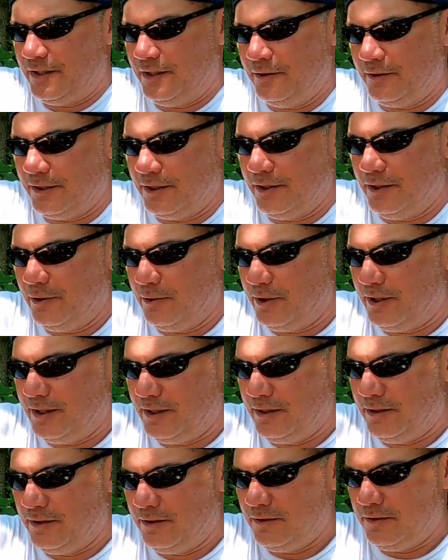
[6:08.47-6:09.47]
that you can do it.
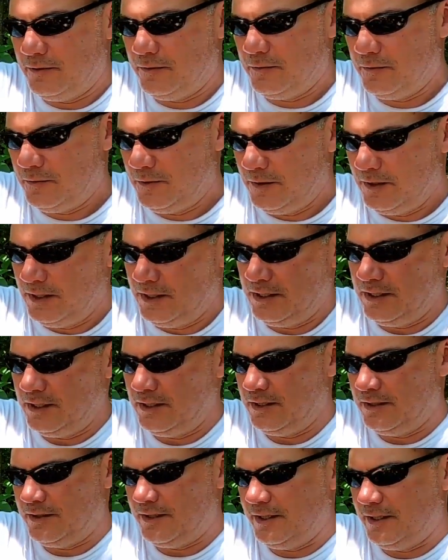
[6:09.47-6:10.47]

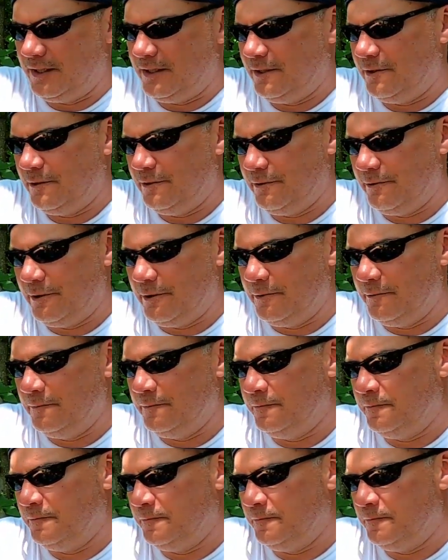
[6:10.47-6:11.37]
Is that going to go through?